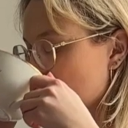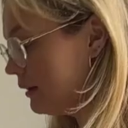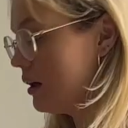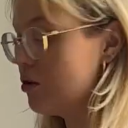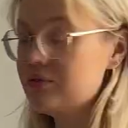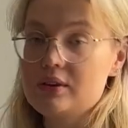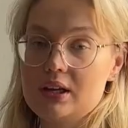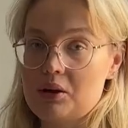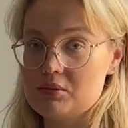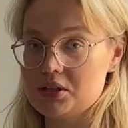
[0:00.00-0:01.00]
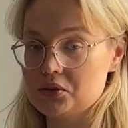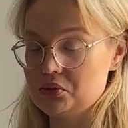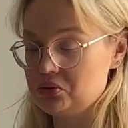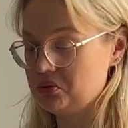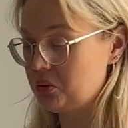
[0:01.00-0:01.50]
Now I'm thinking I'm starting
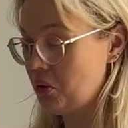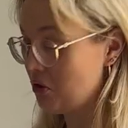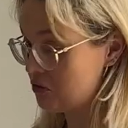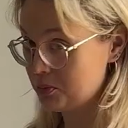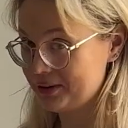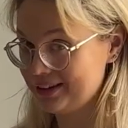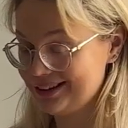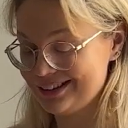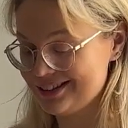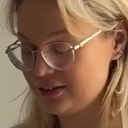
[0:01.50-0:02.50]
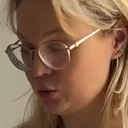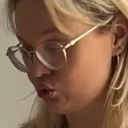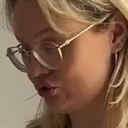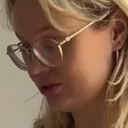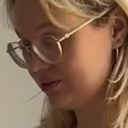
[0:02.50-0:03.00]
to overpack as
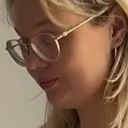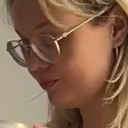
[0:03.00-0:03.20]
usual.